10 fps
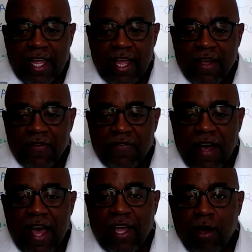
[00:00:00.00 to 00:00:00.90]
if
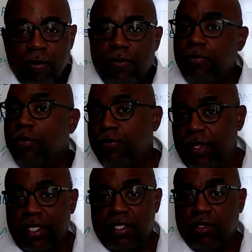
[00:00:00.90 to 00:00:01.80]
I go through
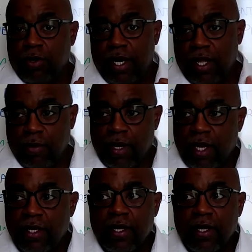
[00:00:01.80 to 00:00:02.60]
this story unit